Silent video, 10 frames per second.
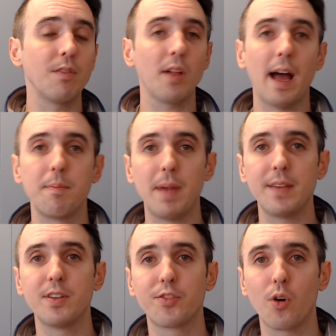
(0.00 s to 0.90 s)
had made
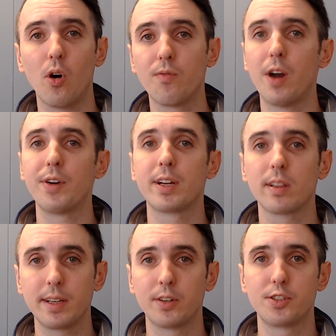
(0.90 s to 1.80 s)
this all very
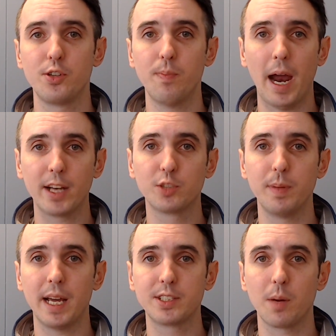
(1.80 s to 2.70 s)
clear to management
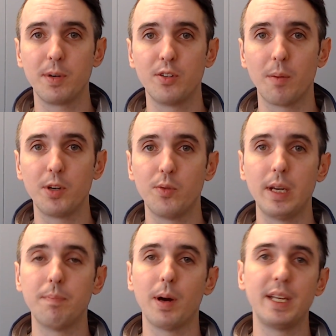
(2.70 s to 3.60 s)
at
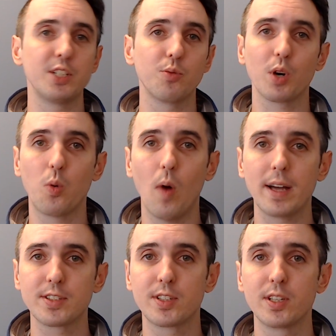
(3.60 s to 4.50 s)
WWE, but his
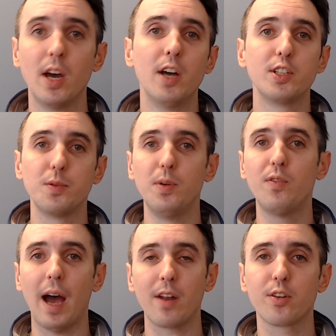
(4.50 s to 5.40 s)
requests to move
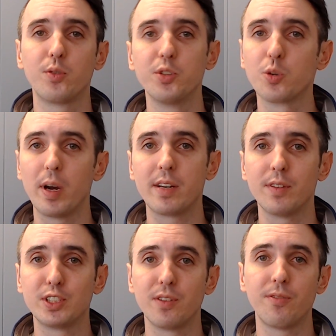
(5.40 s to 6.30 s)
out of the cruiserweight
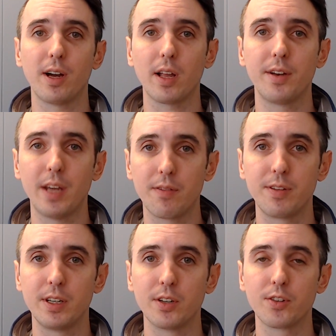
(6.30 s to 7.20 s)
division fell on deaf
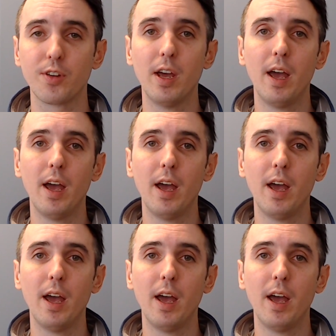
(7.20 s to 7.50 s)
ears.